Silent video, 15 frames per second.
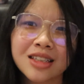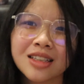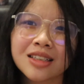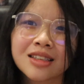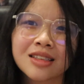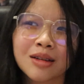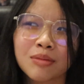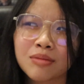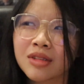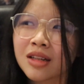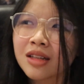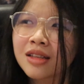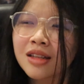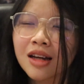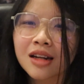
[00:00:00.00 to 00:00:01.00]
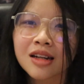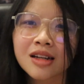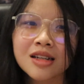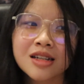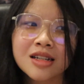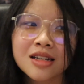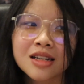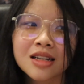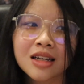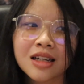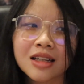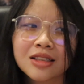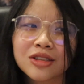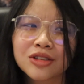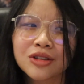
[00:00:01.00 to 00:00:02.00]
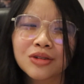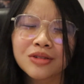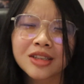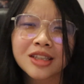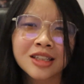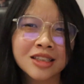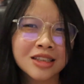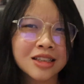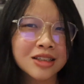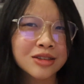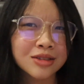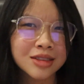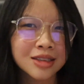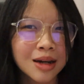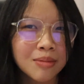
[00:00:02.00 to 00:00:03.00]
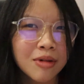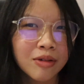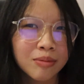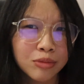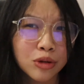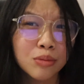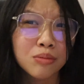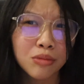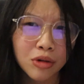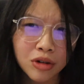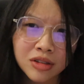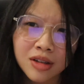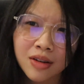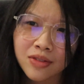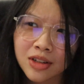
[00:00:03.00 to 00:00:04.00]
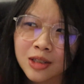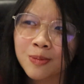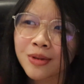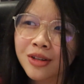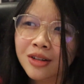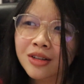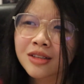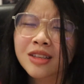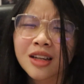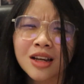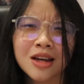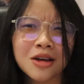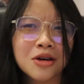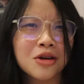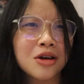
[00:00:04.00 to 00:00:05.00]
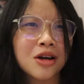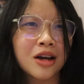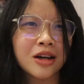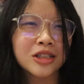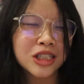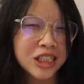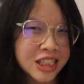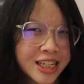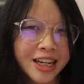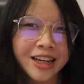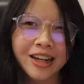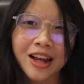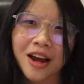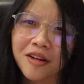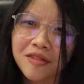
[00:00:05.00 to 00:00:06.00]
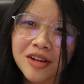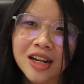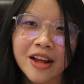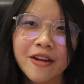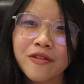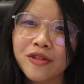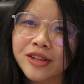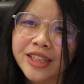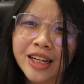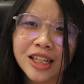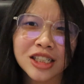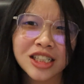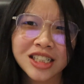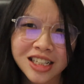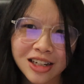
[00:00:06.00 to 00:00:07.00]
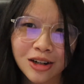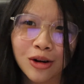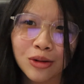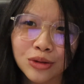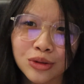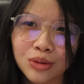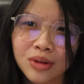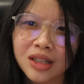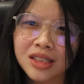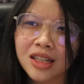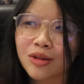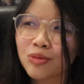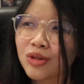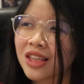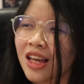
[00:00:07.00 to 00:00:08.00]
is something that is so distant to most of us because shit, every day feels like a shithole to us and